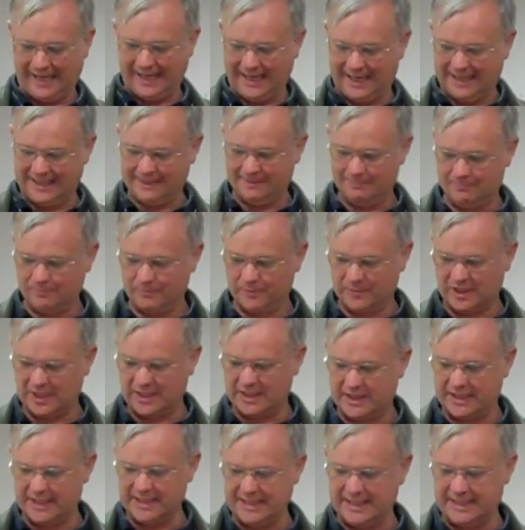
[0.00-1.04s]

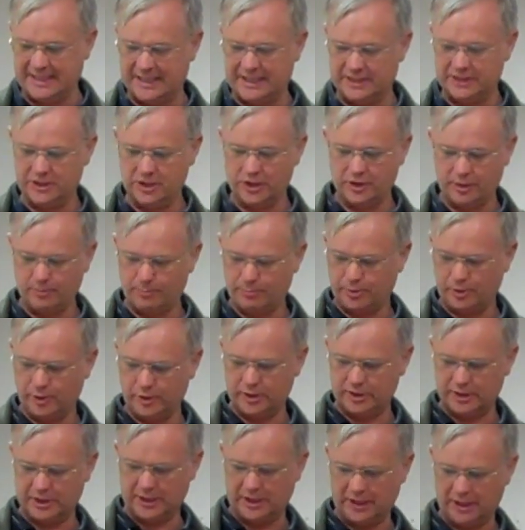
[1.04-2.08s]
Another
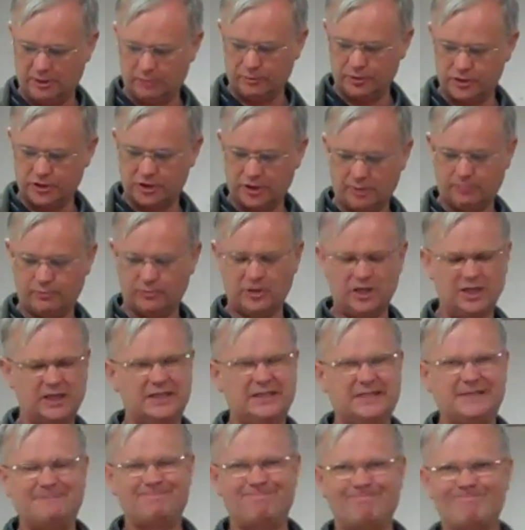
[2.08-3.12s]
point which
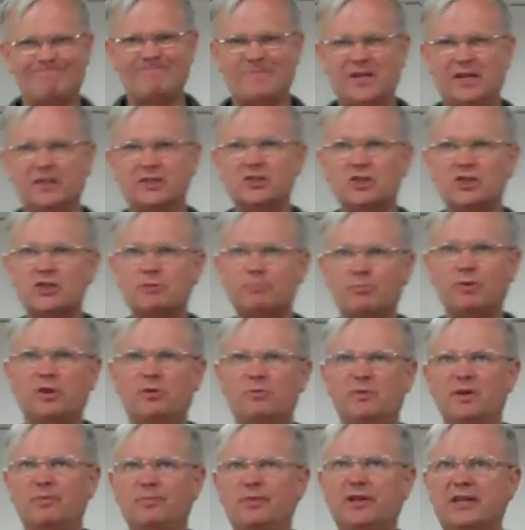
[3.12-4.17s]
does
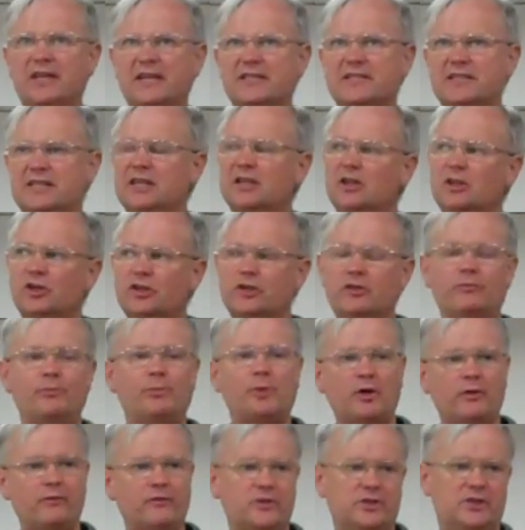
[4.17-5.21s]
bother me a bit, I see a lot of
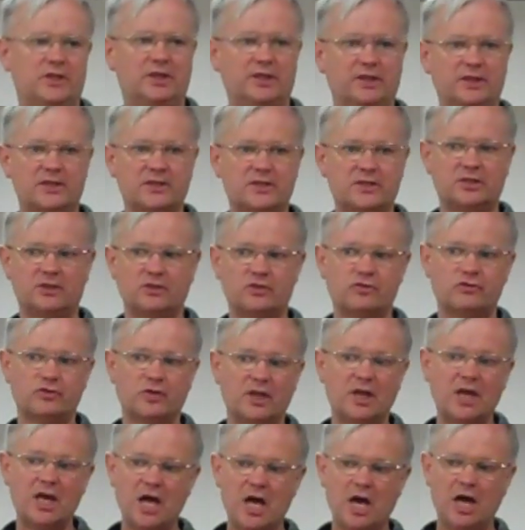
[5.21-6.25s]
poverty in this
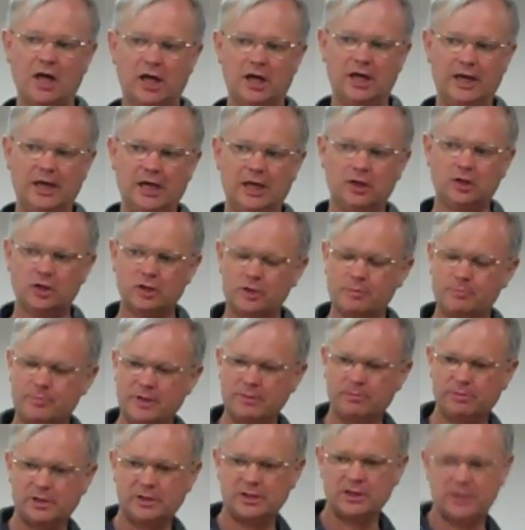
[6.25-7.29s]
country. A lot of
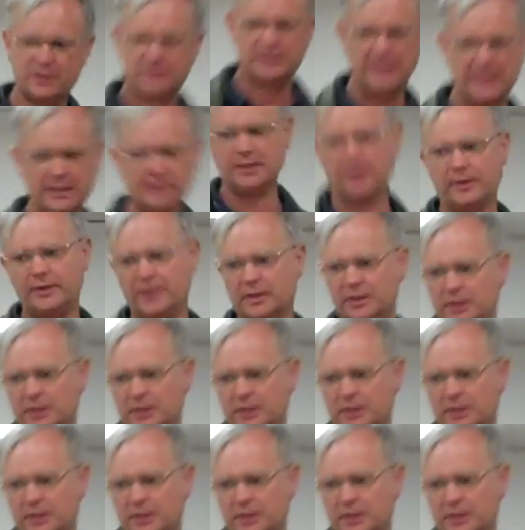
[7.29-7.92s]
people tend to